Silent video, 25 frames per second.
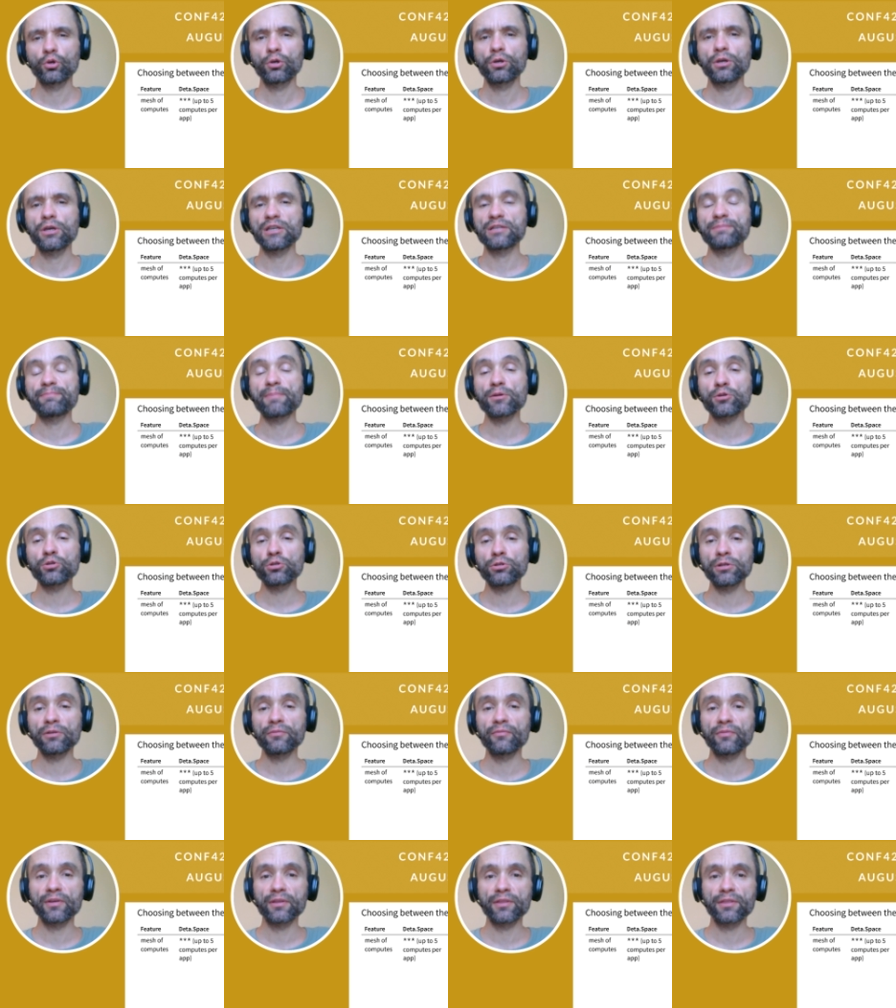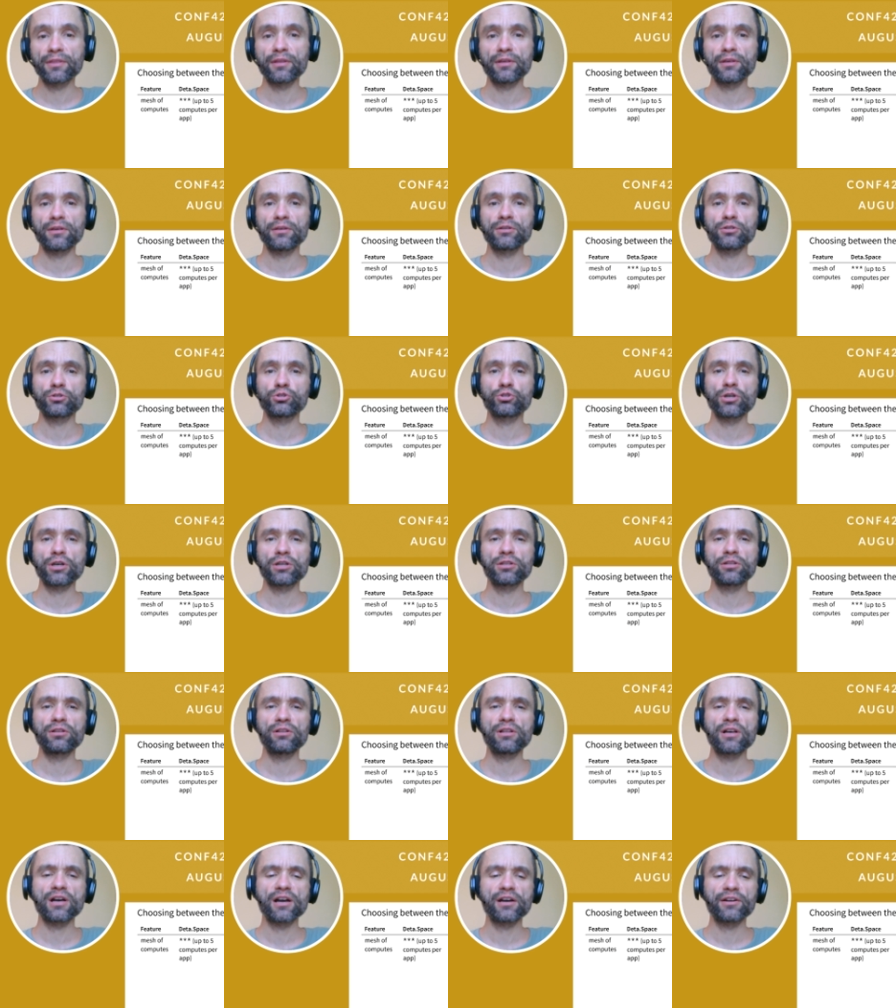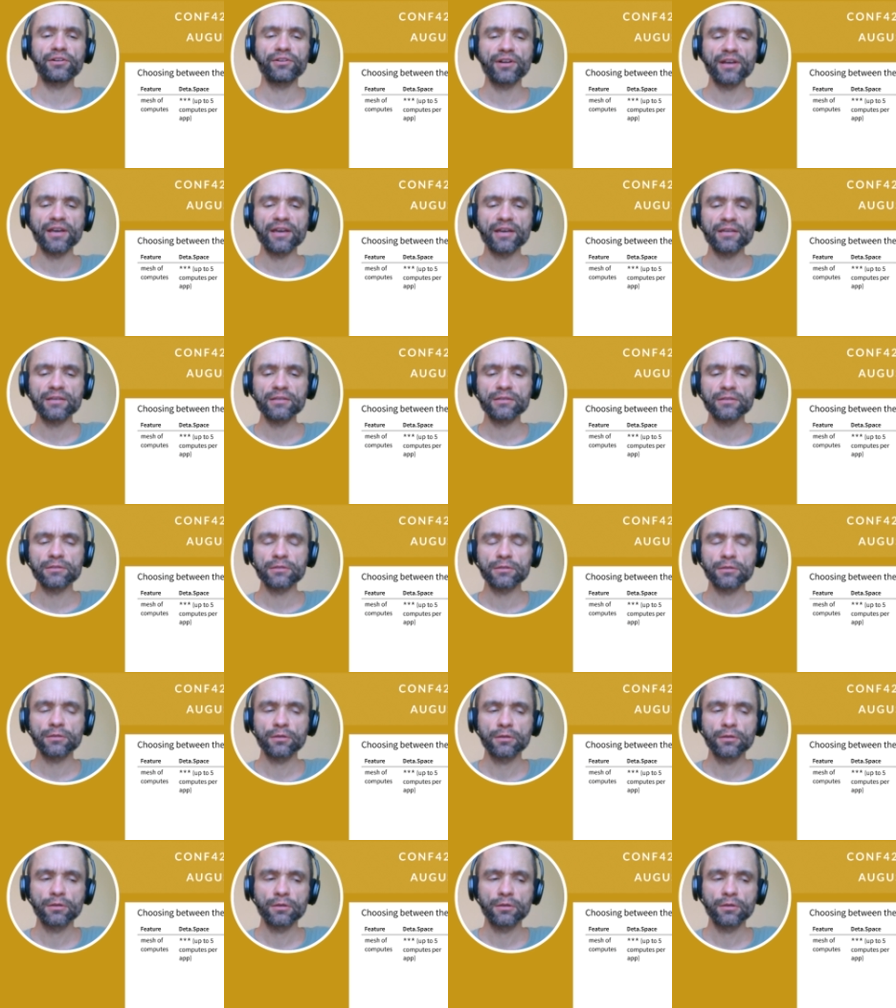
especially with uh, Shuttle dot R S